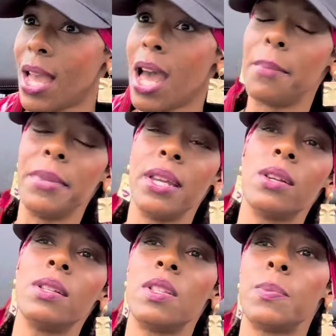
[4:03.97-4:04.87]
I'm
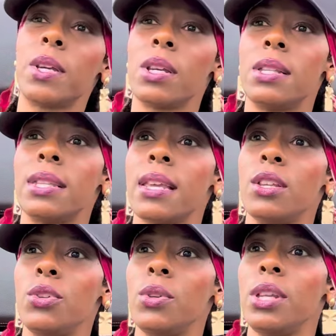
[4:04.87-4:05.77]
hearing Spirit say
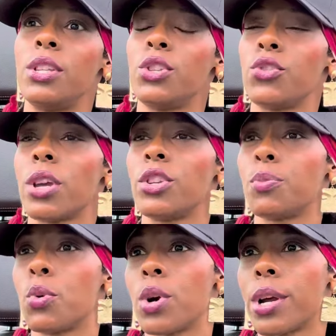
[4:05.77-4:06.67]
that you need to stretch
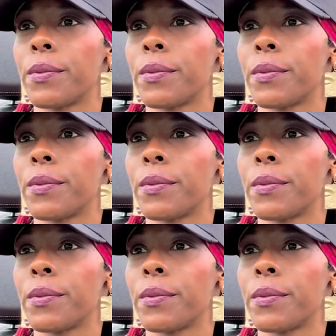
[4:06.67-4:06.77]
more.